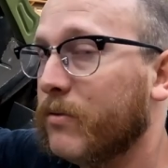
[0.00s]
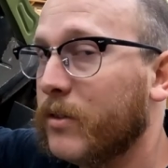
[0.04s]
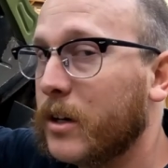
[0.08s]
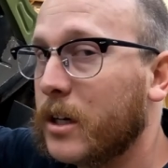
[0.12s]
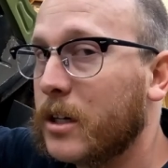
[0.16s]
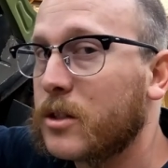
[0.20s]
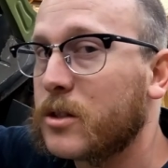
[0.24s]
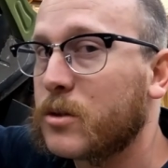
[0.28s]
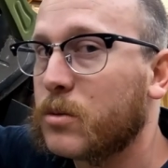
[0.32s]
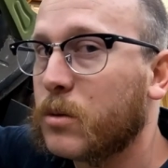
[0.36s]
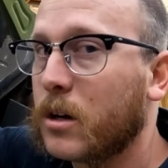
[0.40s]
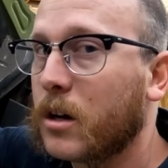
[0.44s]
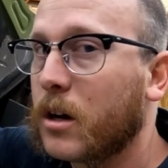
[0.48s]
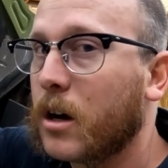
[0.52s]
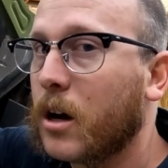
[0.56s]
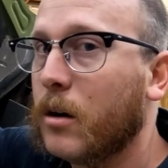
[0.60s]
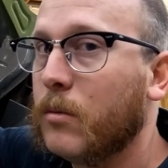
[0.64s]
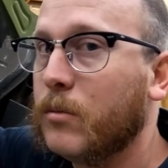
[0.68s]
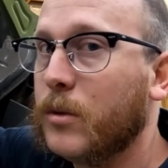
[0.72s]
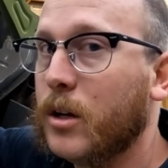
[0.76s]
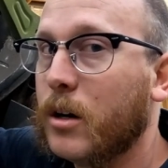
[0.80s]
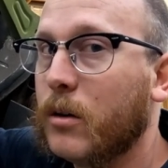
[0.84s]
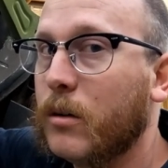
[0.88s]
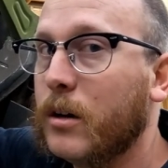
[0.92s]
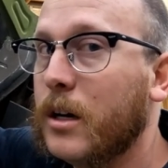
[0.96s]
the vents would have
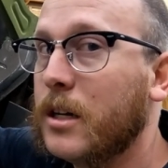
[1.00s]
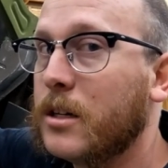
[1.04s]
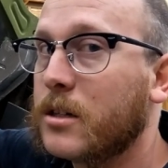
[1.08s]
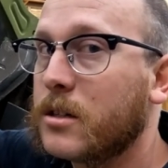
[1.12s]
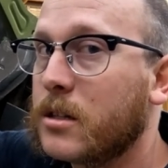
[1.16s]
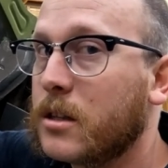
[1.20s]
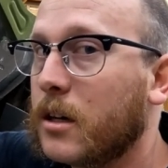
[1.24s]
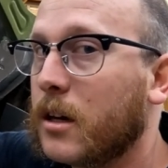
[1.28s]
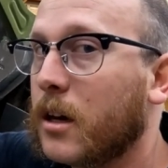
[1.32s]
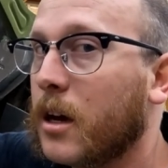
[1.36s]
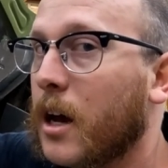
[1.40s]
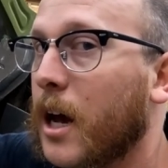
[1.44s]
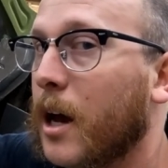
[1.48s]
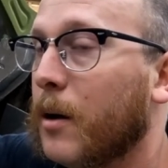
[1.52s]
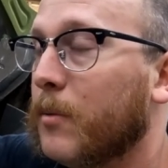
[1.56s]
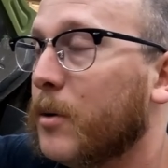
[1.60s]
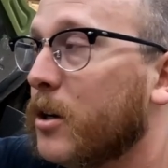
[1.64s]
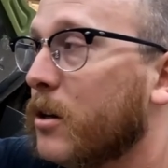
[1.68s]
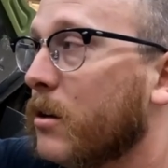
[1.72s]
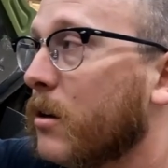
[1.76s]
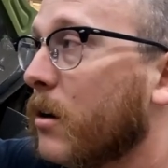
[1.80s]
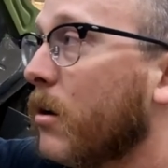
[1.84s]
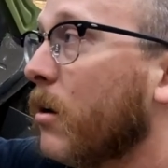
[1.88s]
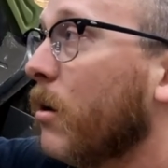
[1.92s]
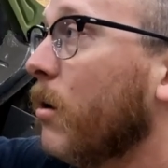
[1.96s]
come, you know, into the
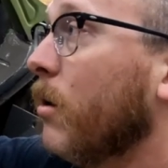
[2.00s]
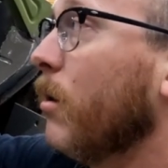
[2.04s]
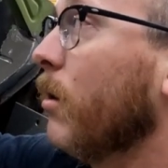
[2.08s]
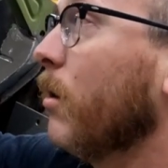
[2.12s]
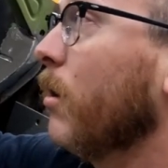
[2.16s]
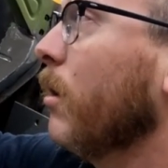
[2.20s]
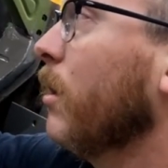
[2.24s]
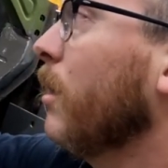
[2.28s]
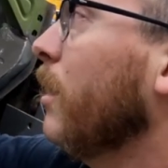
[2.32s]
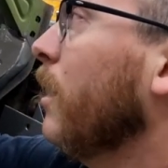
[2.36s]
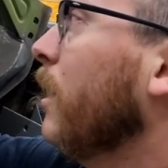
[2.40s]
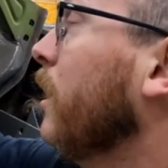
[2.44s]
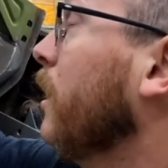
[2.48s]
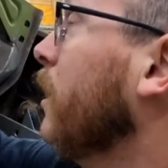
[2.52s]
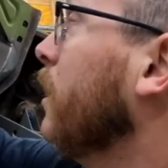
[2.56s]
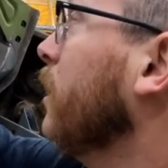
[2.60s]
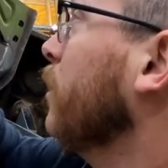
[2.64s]
cabin of the car.